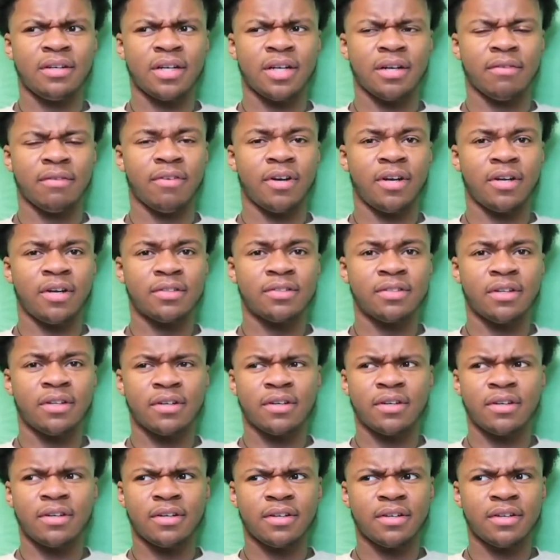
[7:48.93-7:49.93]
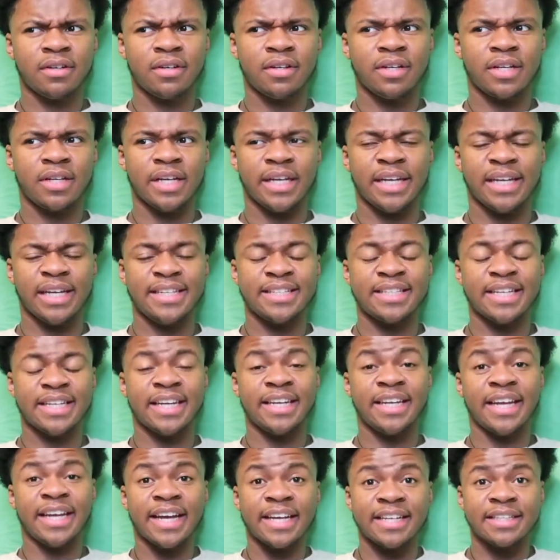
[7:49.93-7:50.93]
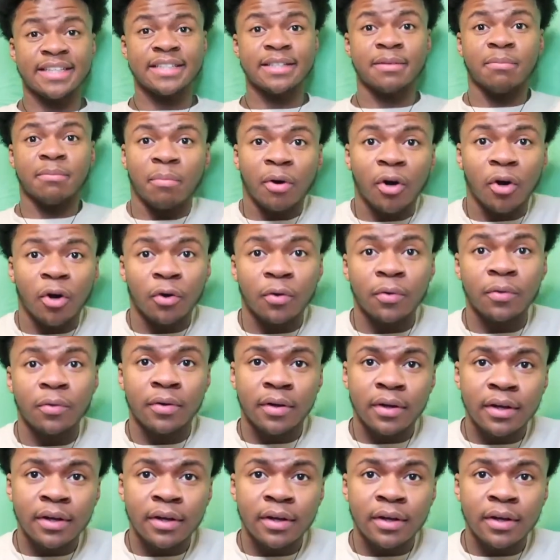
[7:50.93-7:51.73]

of Ong Song Kong? And he said yes, bro.